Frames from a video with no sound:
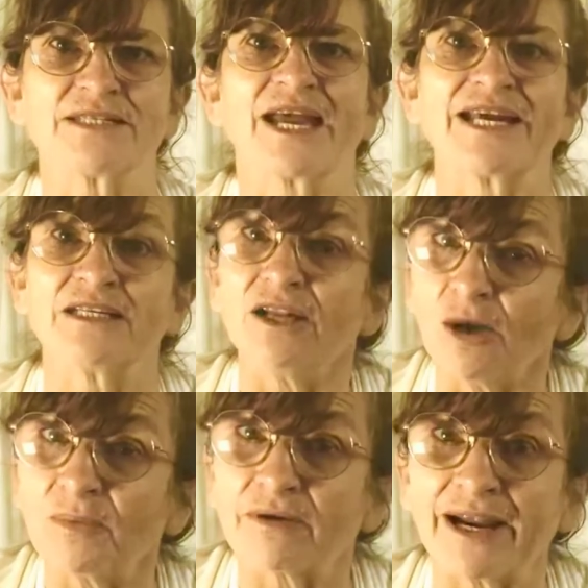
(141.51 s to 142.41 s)
I had an
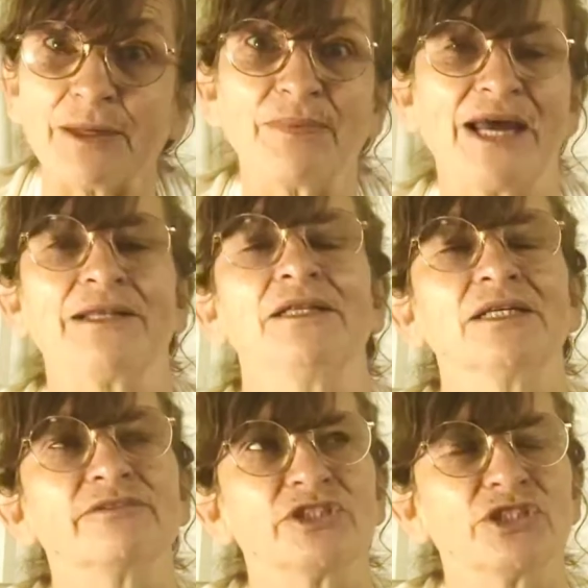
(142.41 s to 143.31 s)
upgrade panel
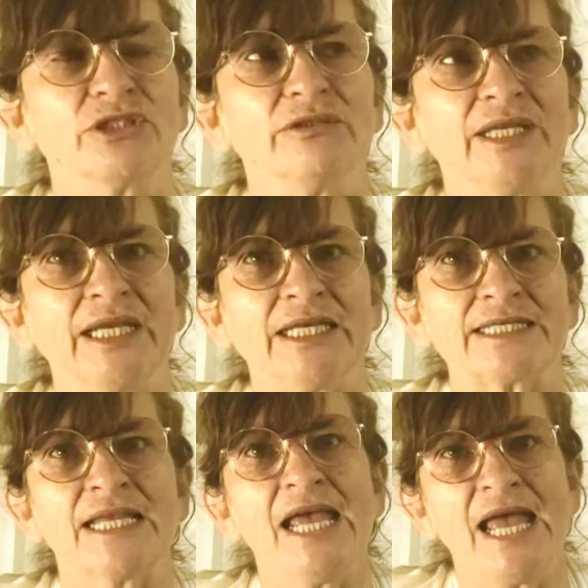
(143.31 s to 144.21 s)
after 2 years